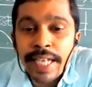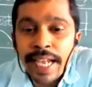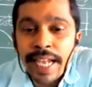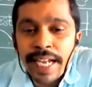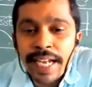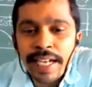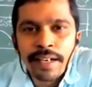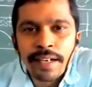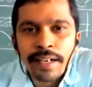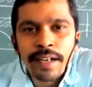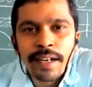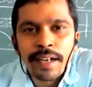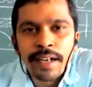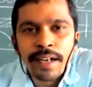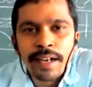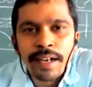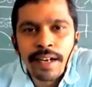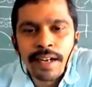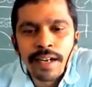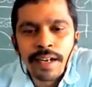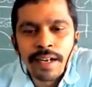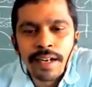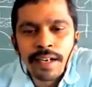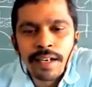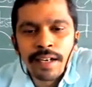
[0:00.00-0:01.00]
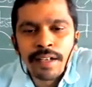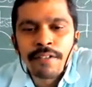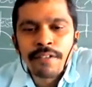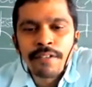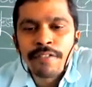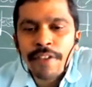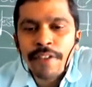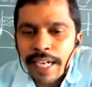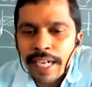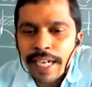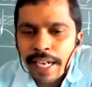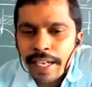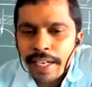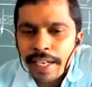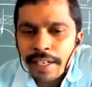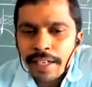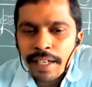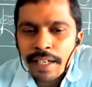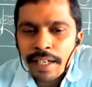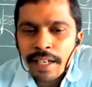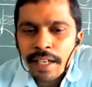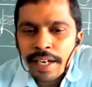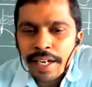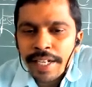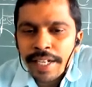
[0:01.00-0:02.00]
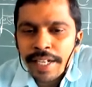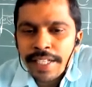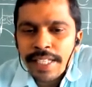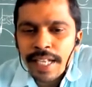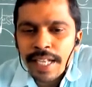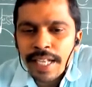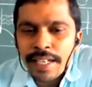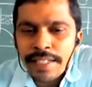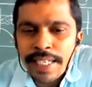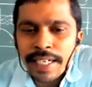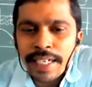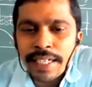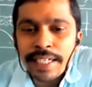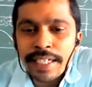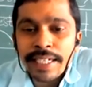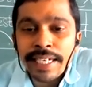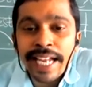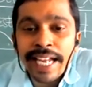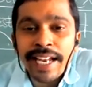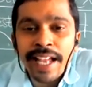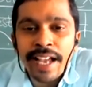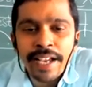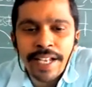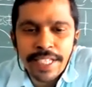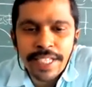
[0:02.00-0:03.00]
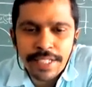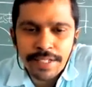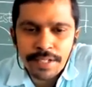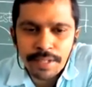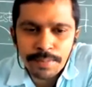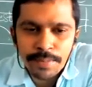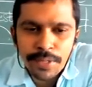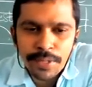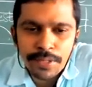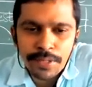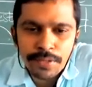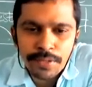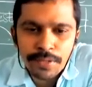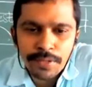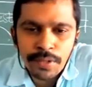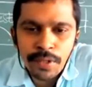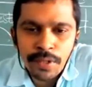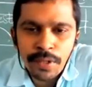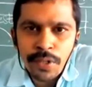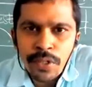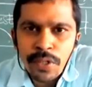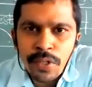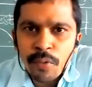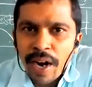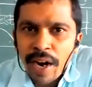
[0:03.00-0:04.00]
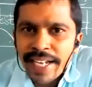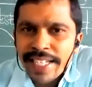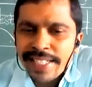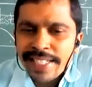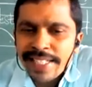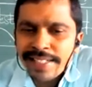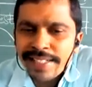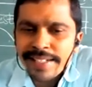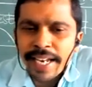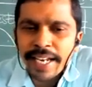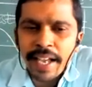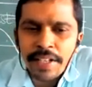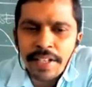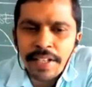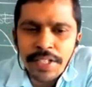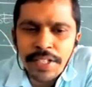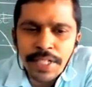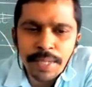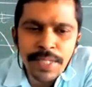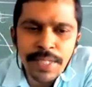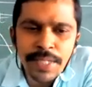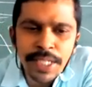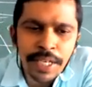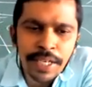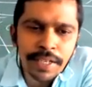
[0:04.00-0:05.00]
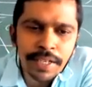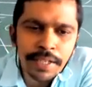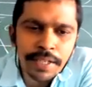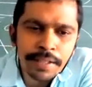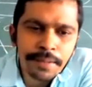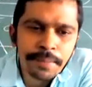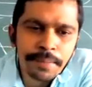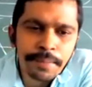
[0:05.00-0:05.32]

10. Finally, it is the answer 10 angstroms. So what is 10 angstroms here?